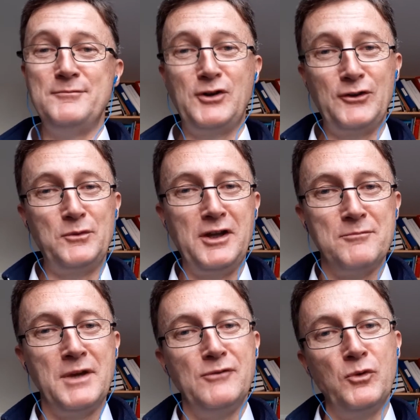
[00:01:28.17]
because we
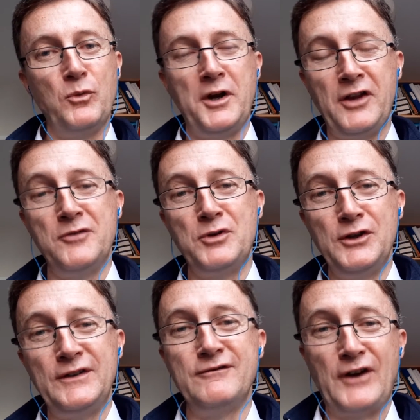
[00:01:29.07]
can meet with one other
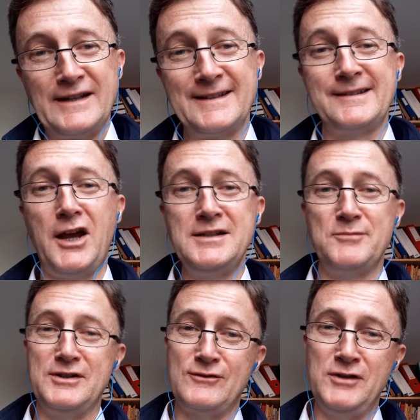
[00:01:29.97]
person for exercise,
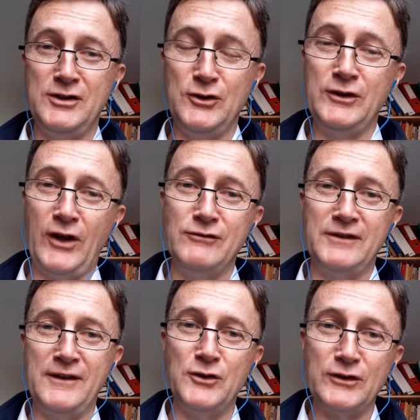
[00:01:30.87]
but it's really good.
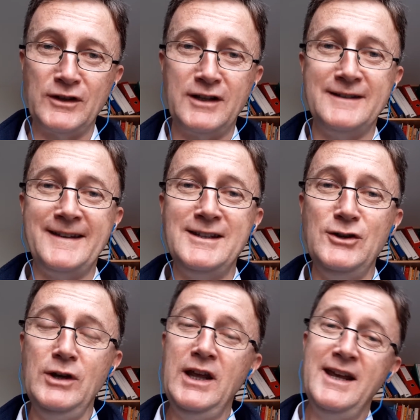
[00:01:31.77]
Hopefully those can continue.